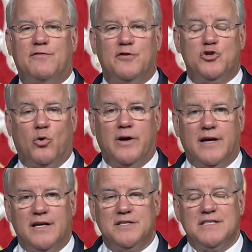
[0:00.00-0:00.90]
you for
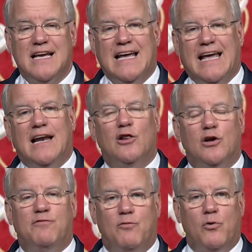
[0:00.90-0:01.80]
joining us, and I
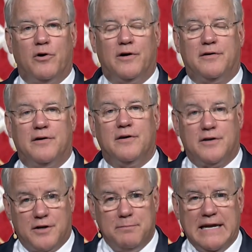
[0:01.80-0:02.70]
look forward
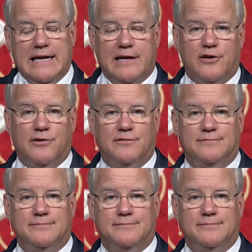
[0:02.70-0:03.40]
to meeting you.